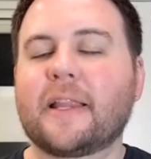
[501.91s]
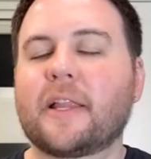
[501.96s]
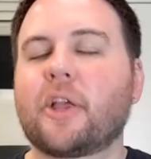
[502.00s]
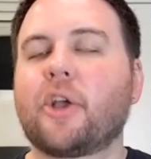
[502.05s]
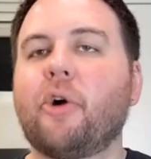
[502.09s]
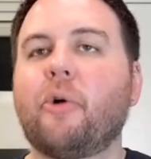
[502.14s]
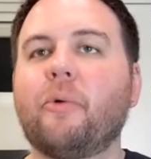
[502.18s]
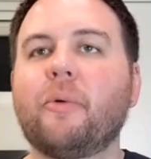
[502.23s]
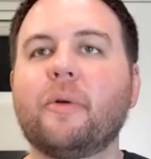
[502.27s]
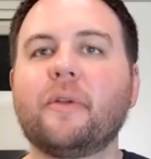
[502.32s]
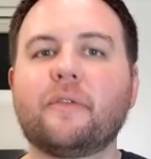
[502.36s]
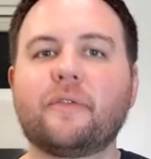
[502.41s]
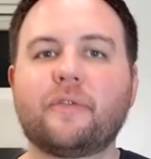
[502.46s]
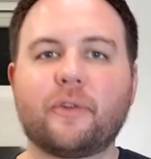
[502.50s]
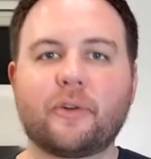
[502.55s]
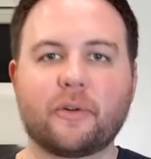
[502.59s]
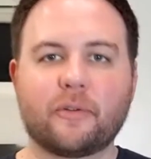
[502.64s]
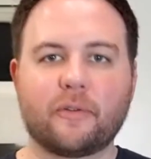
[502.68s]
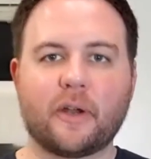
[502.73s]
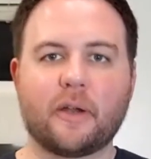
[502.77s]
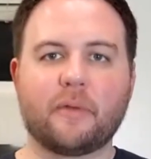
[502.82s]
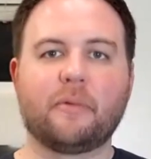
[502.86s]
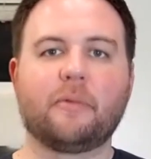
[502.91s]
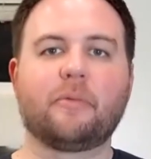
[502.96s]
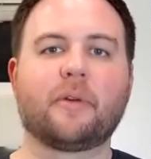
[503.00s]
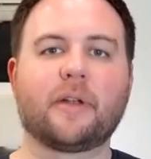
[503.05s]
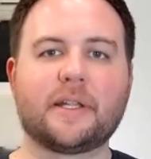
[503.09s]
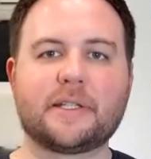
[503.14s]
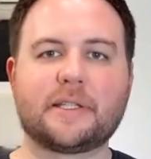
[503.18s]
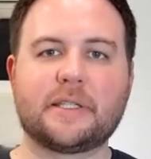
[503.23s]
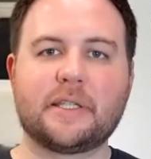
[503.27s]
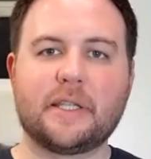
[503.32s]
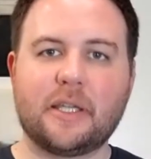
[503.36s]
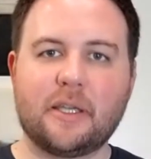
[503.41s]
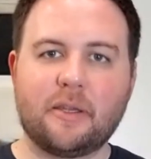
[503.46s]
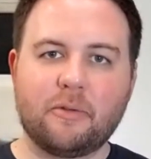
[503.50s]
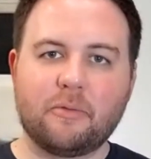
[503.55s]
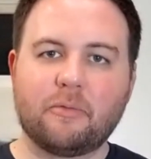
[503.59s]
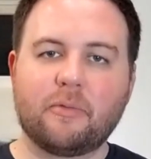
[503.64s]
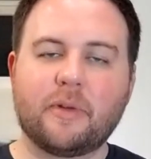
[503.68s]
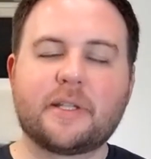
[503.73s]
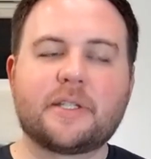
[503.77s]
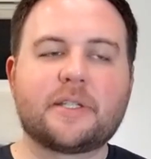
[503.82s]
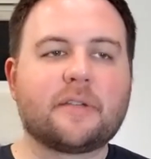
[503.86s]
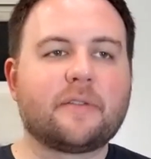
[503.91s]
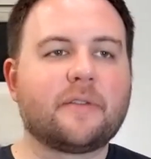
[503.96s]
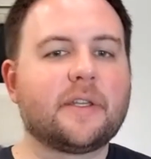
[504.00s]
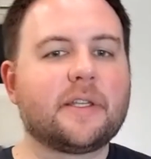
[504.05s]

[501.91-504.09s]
going forward, right? We want to see which of